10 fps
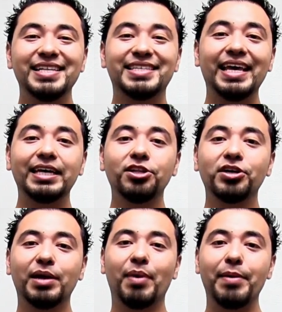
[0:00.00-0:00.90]
take a
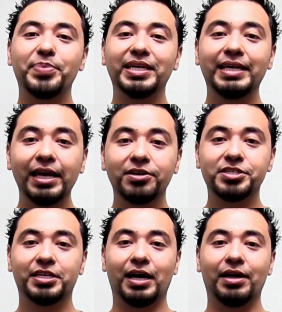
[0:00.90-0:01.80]
look at my
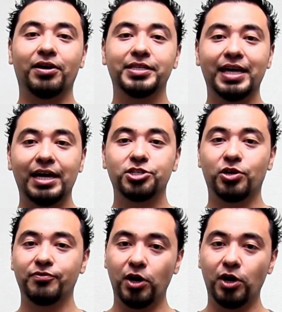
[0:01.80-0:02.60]
beginner's guide on Tasker.